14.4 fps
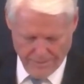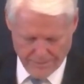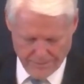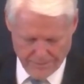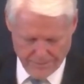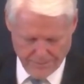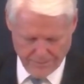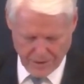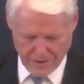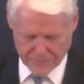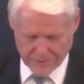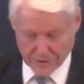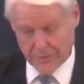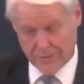have to
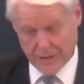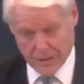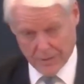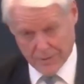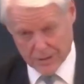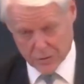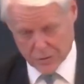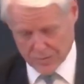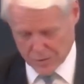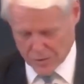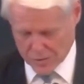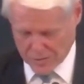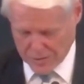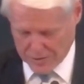limit how many scriptures we
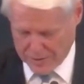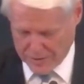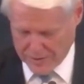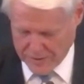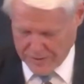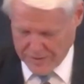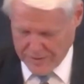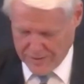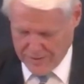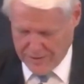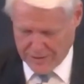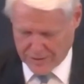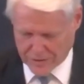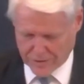can
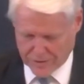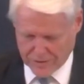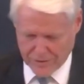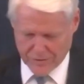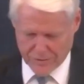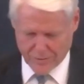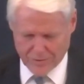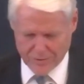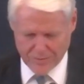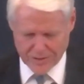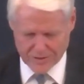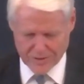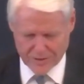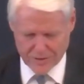actually do in one
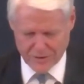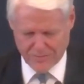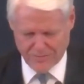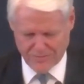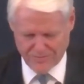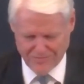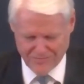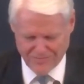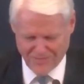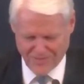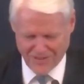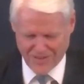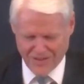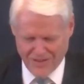message.
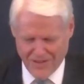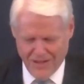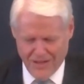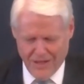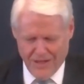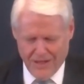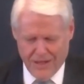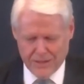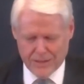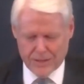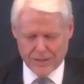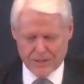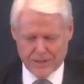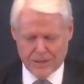He says
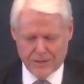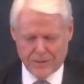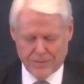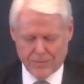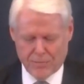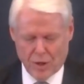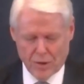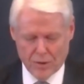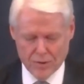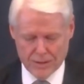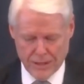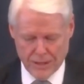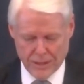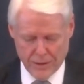here, Paul is saying
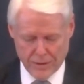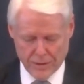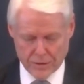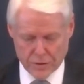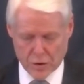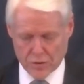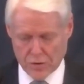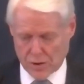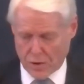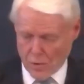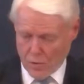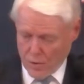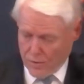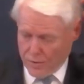here to the church at
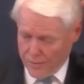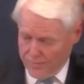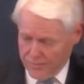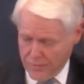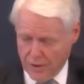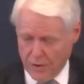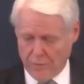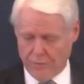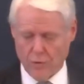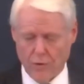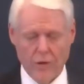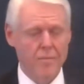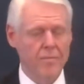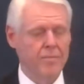Corinth, for the
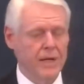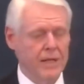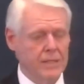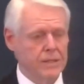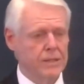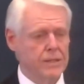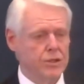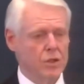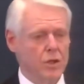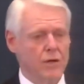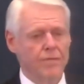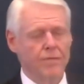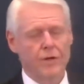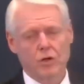message of the
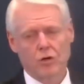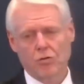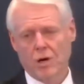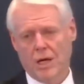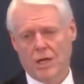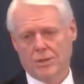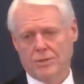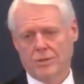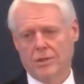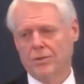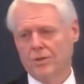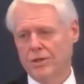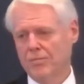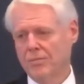cross. You know what the
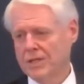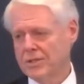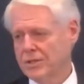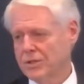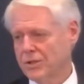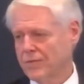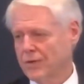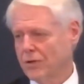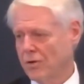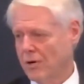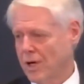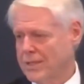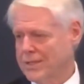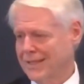message of the cross
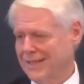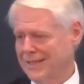is?